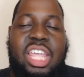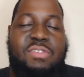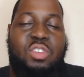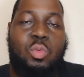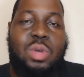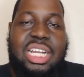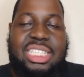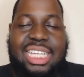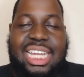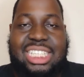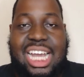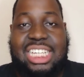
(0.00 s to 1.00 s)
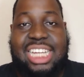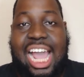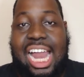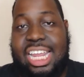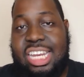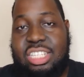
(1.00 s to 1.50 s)
If you want to say Josh
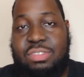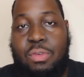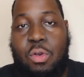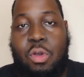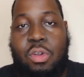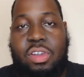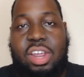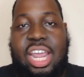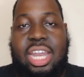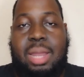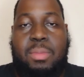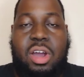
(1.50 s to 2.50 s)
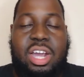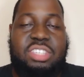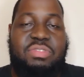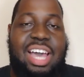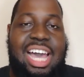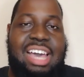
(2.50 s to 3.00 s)
Allen is four and Lamar
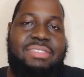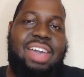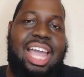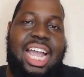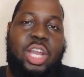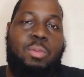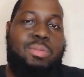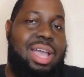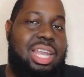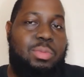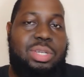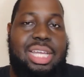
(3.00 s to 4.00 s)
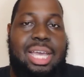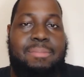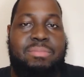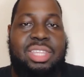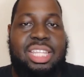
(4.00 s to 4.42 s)
is five, I got no problem with that.